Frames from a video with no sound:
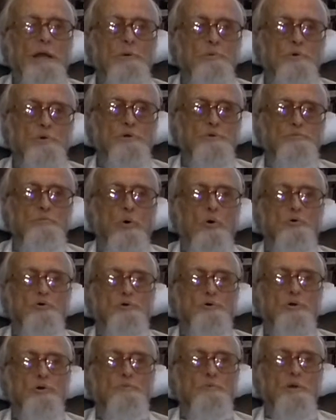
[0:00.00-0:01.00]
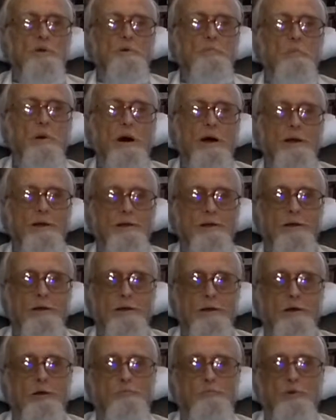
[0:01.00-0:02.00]
He was supposed to be my
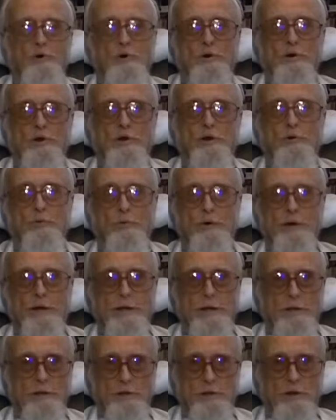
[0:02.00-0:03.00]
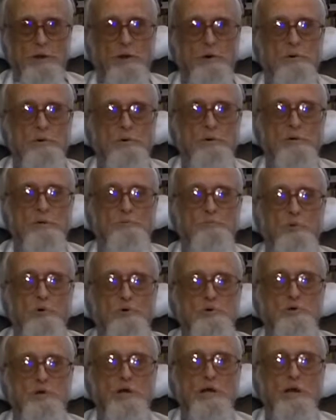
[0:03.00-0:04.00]
helper in a way, you know. He's
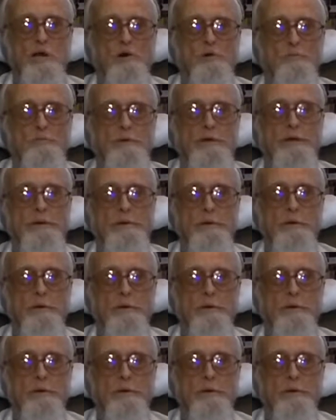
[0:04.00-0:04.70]
supposed to help me.